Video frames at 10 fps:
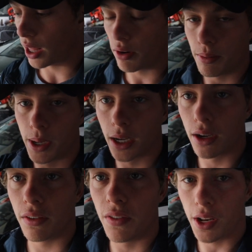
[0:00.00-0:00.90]
that would be a
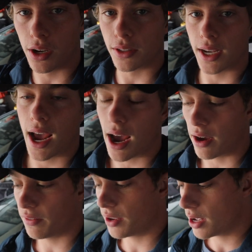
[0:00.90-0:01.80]
good video to
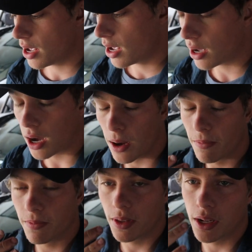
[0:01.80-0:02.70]
have,
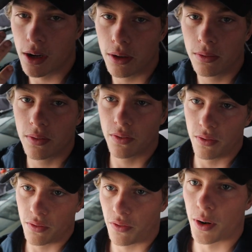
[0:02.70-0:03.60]
you know,
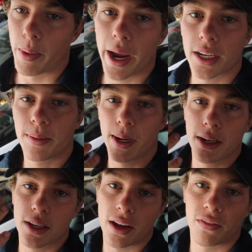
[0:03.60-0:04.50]
for my
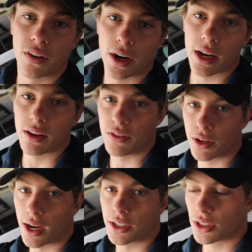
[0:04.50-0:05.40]
experience and for any of you
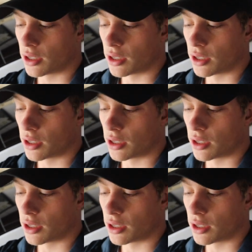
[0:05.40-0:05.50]
guys